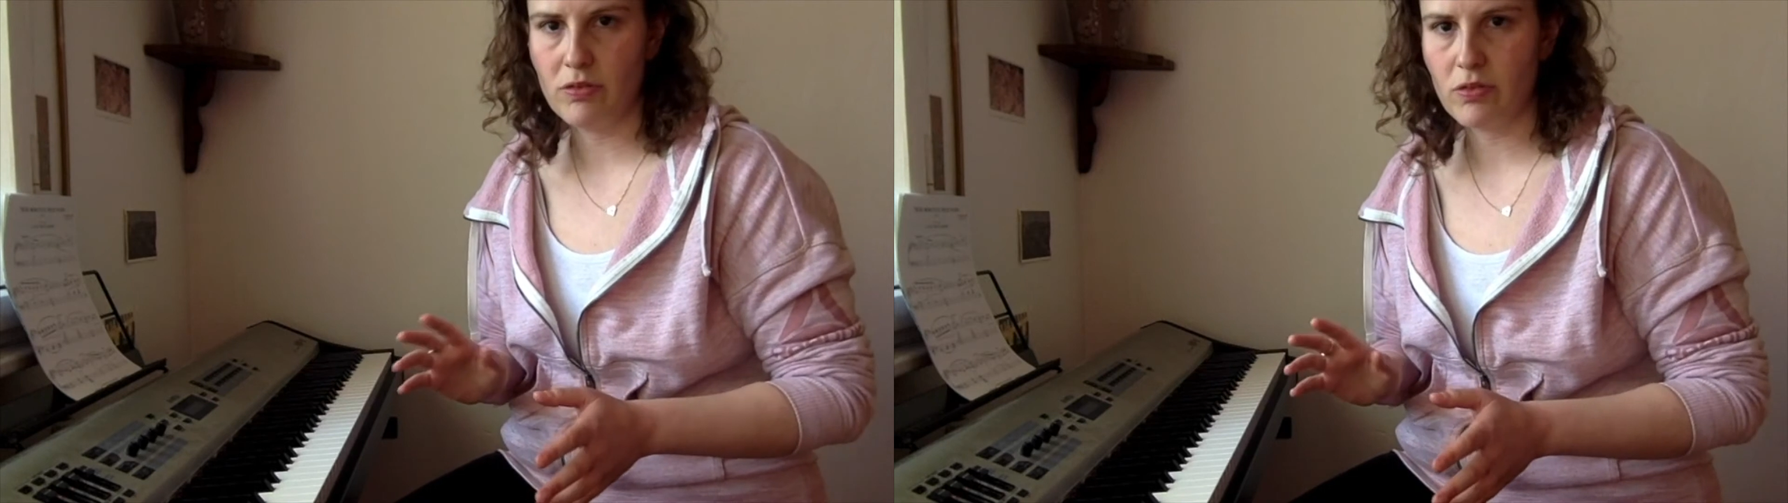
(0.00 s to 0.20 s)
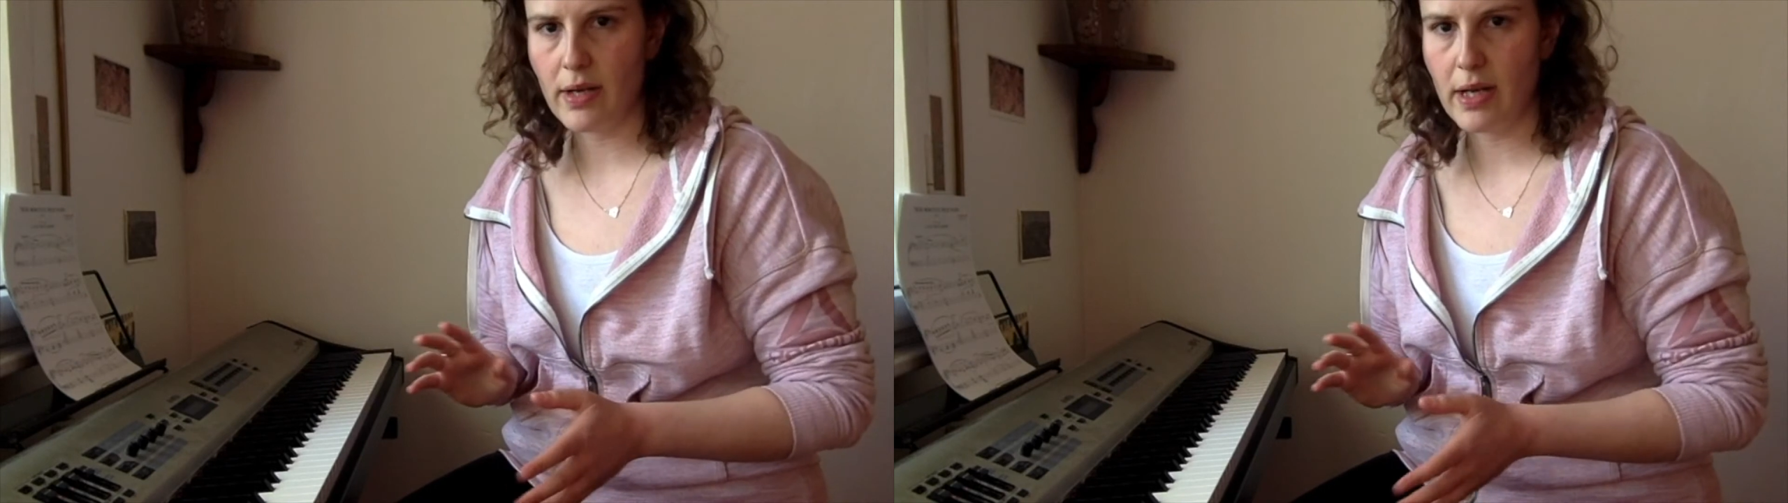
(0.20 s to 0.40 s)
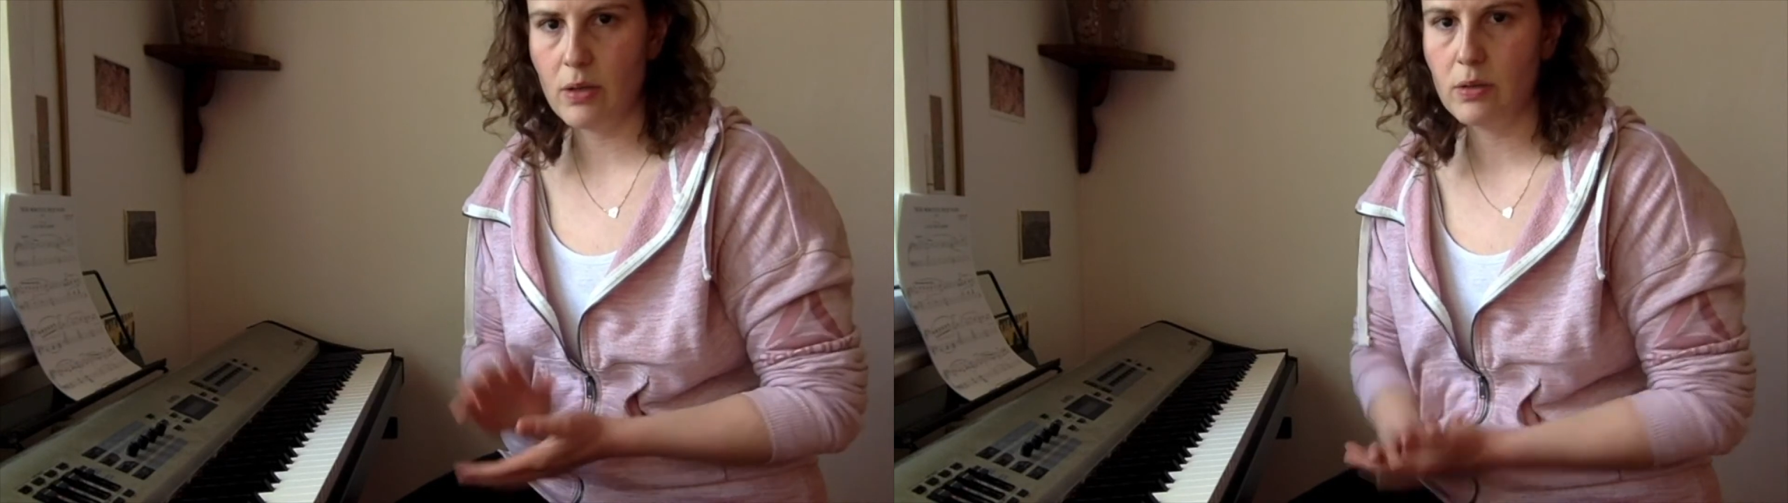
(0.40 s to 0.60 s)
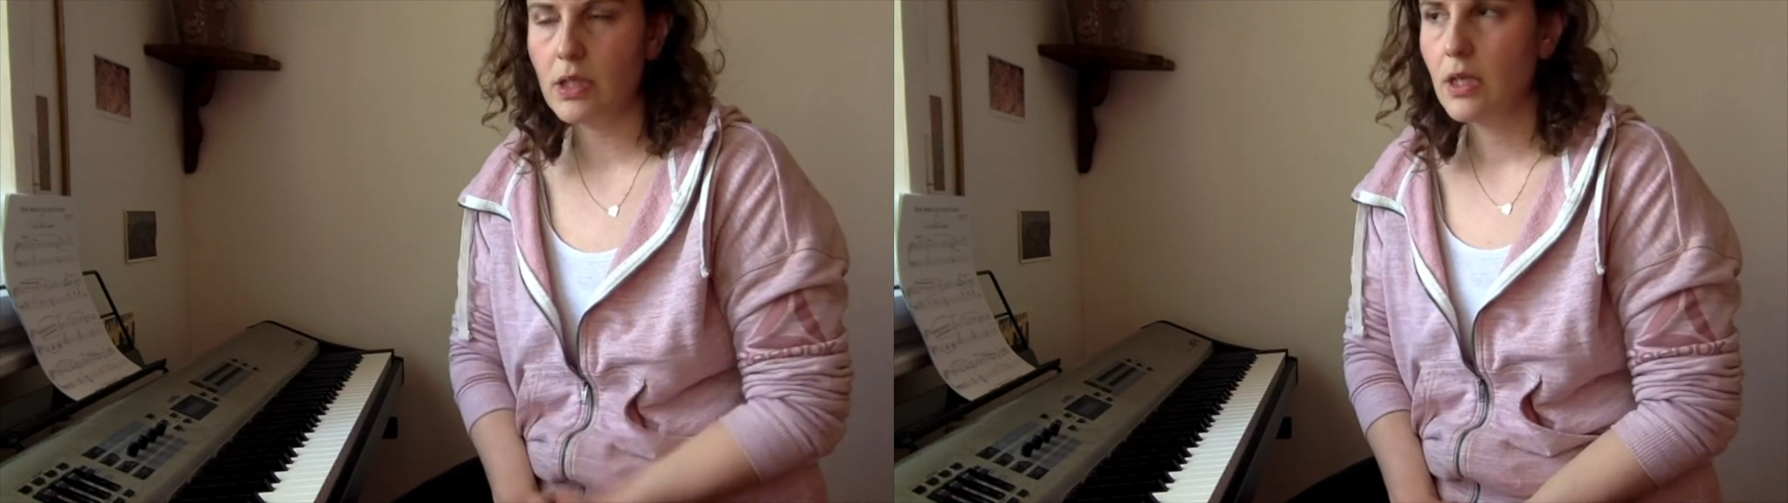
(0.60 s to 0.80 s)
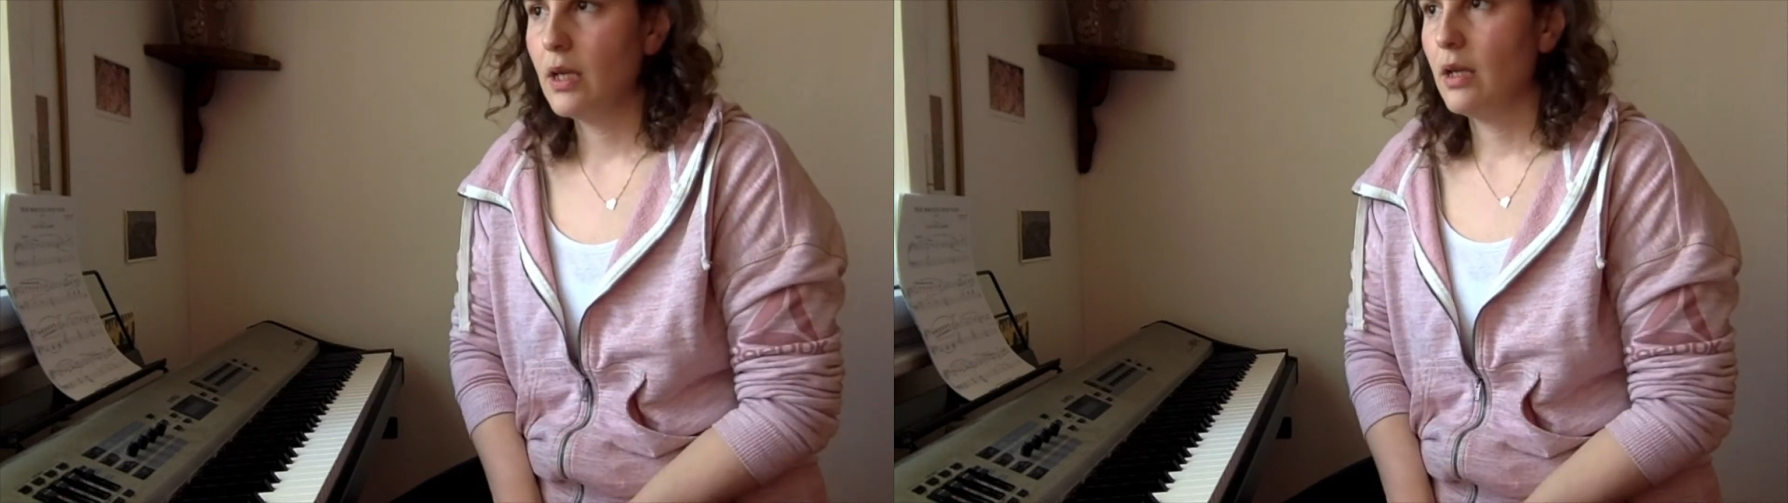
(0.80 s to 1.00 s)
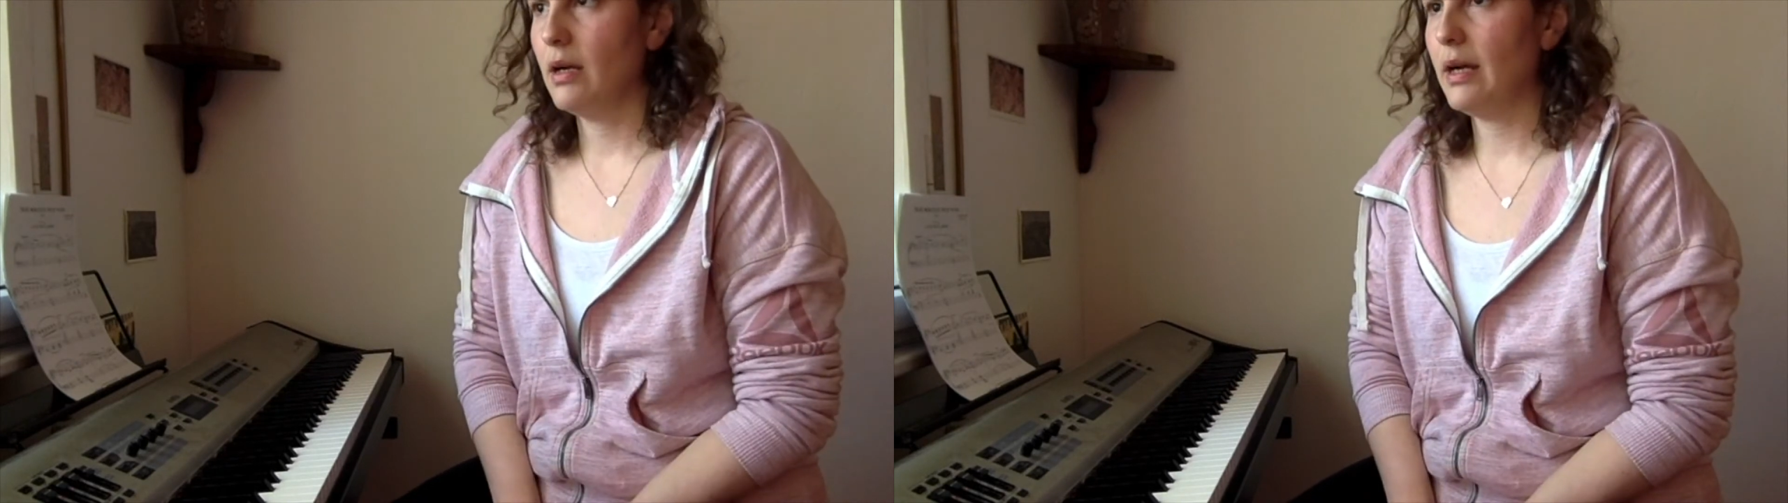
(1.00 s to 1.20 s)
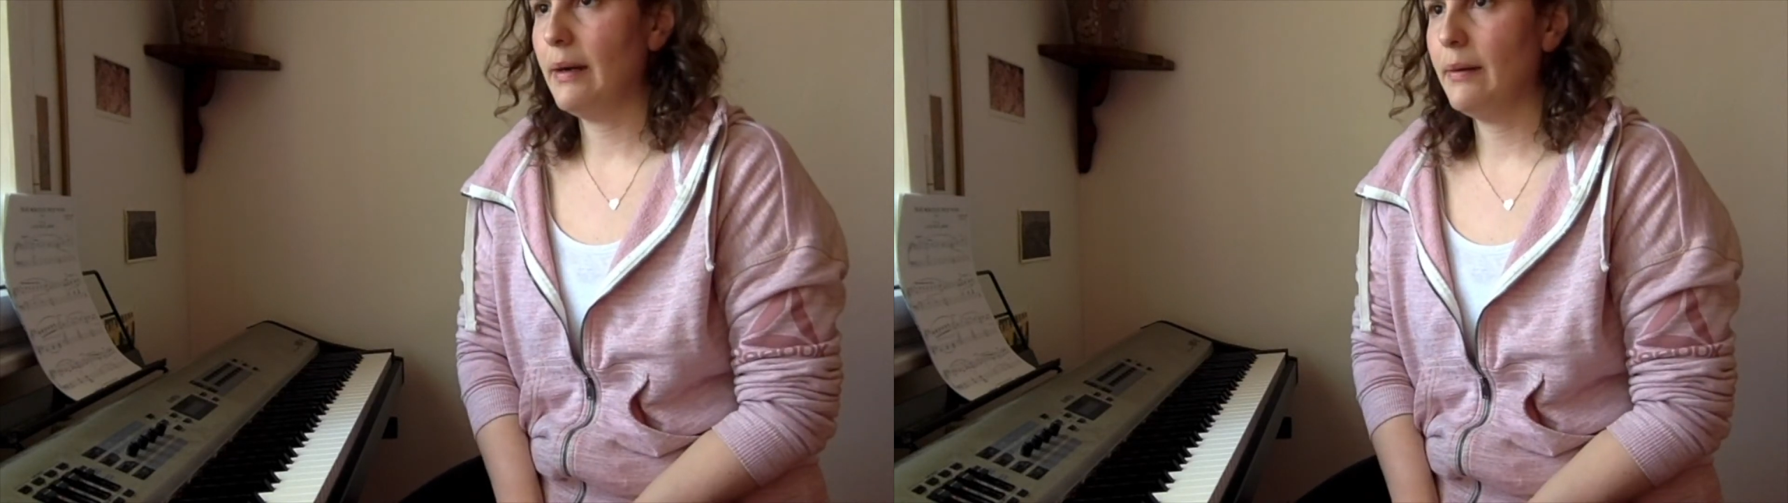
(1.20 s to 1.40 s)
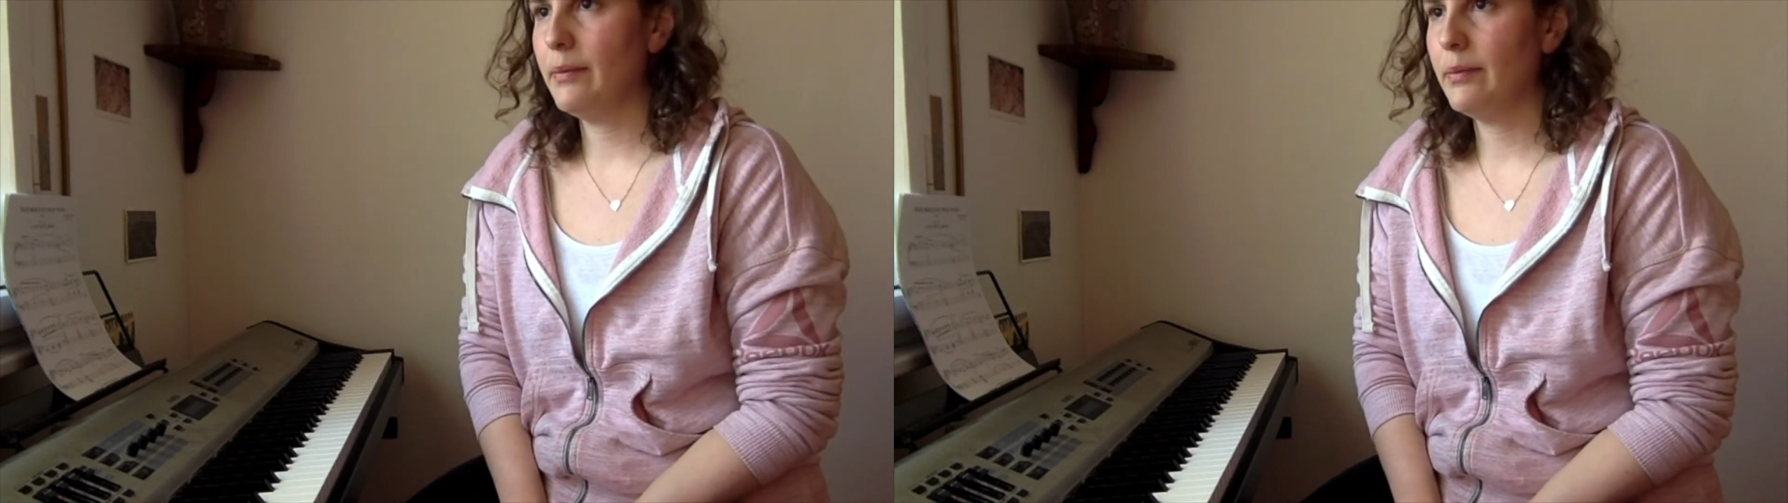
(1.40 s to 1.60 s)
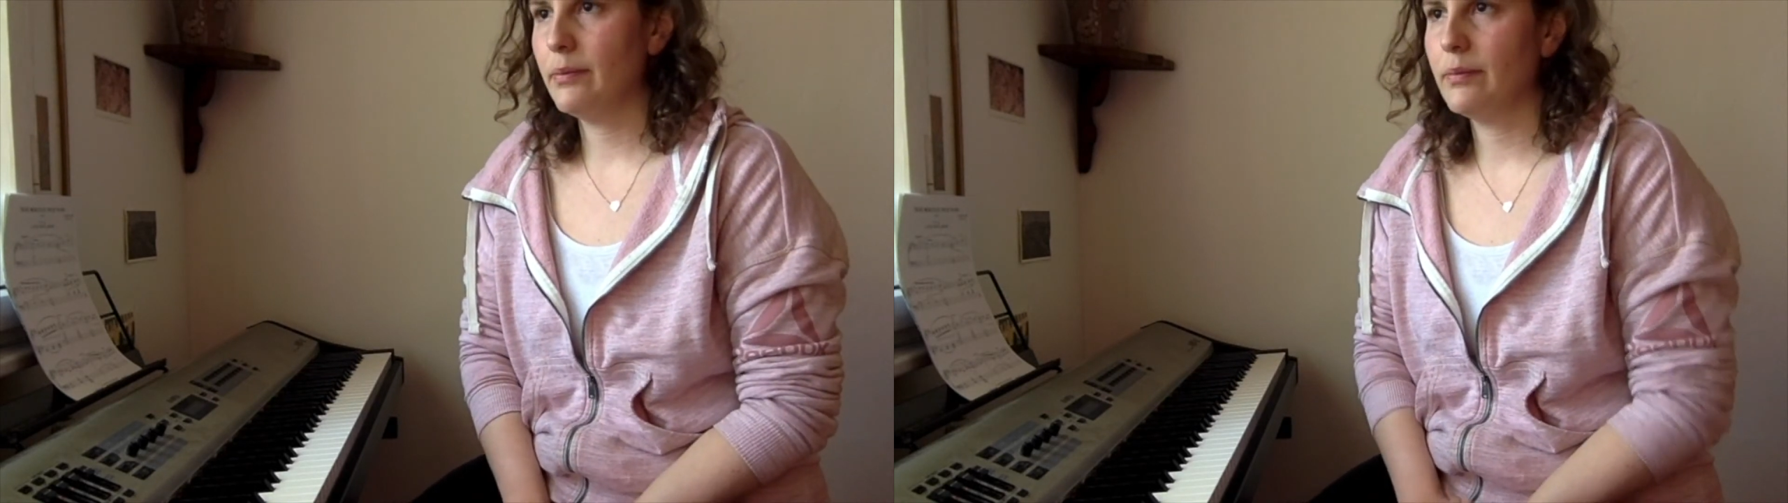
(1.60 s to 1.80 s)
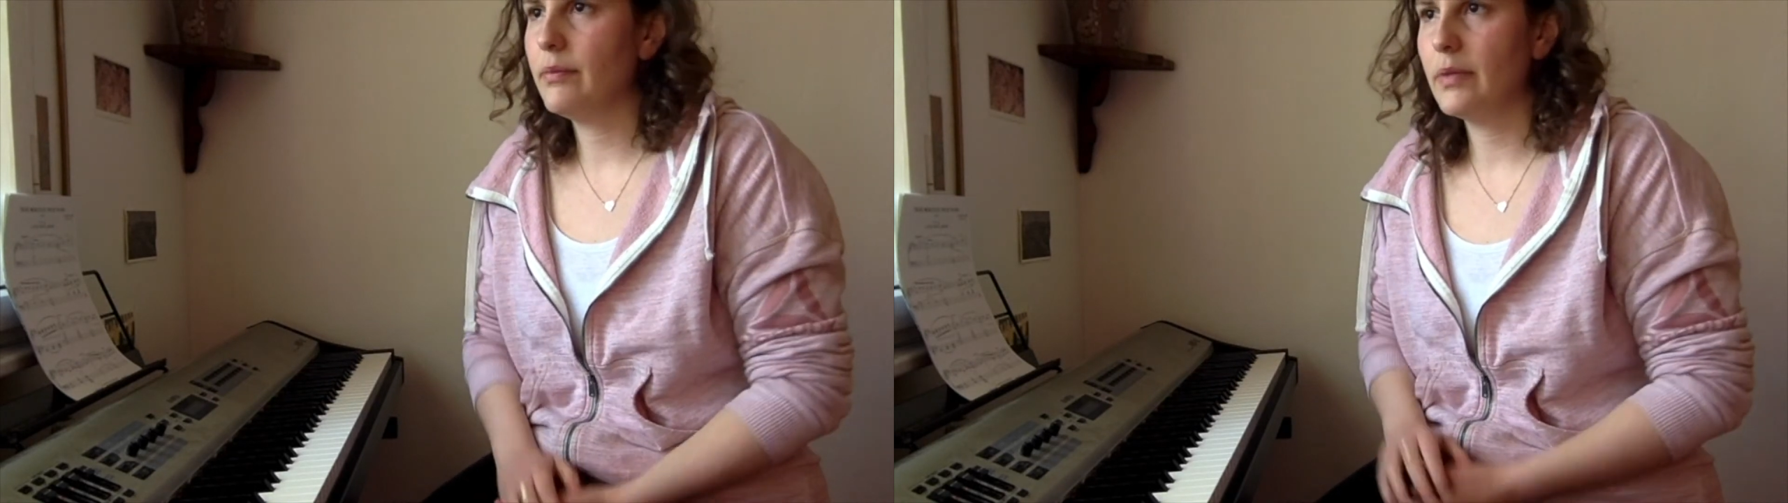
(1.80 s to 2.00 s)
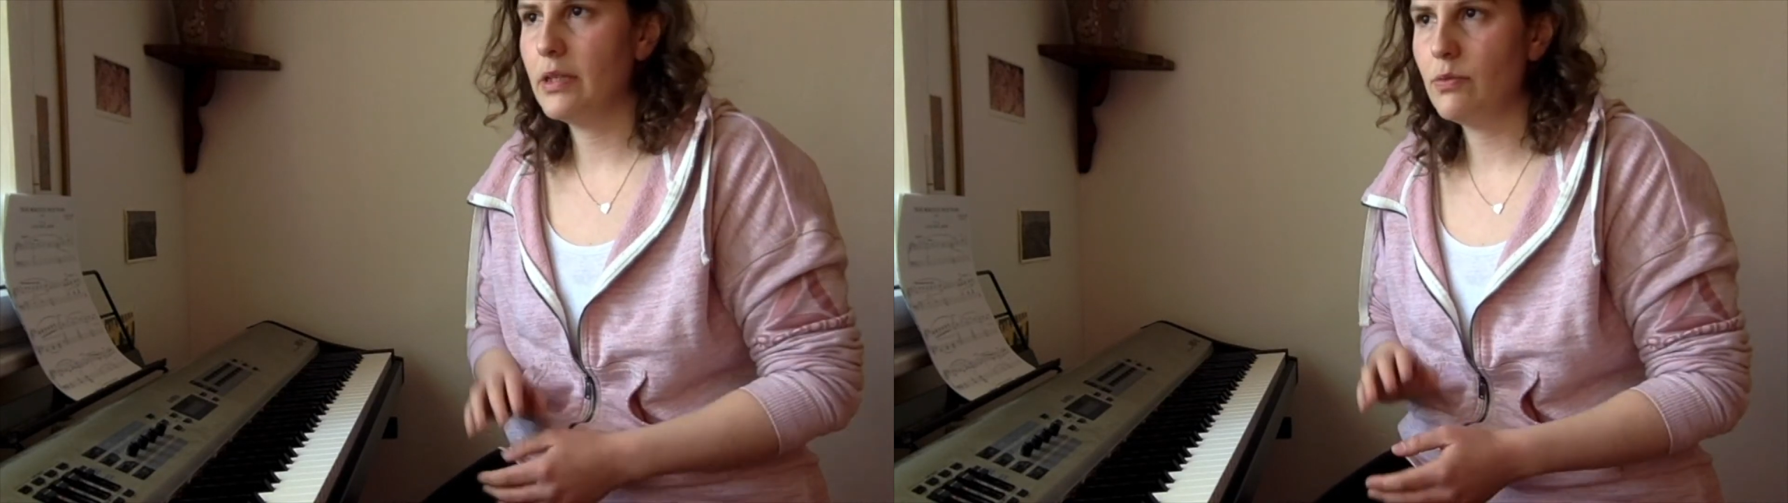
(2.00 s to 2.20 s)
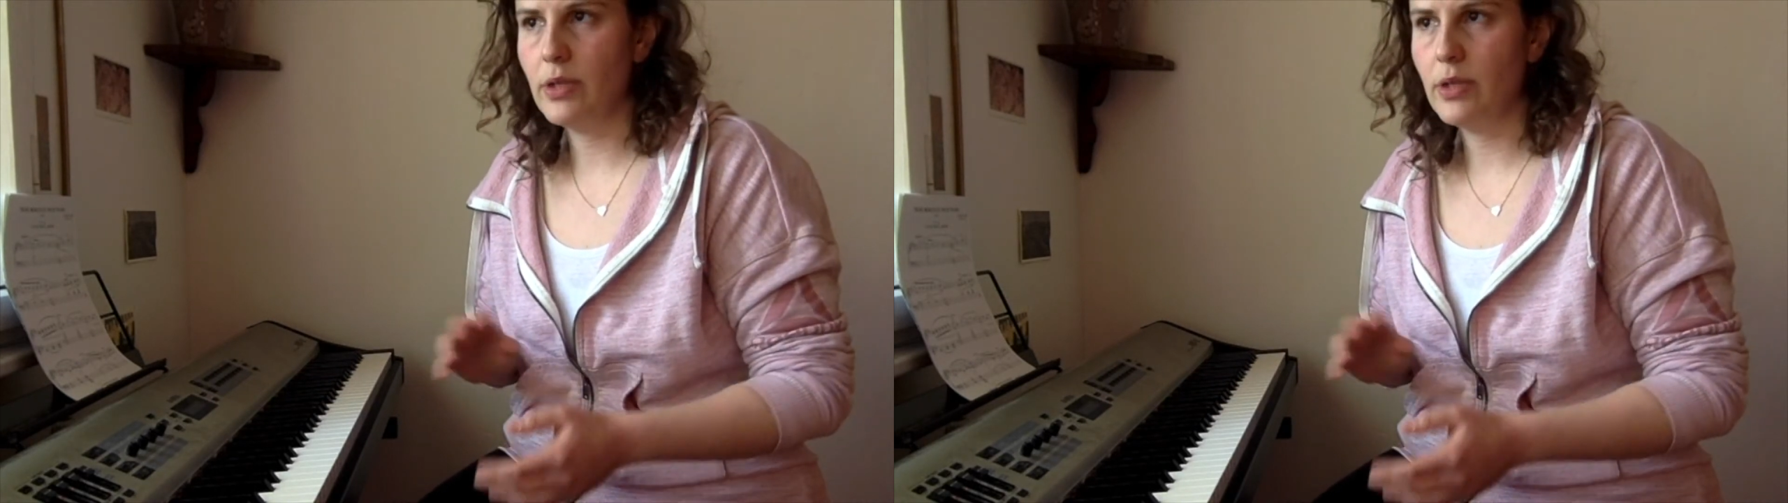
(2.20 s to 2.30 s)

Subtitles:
around. It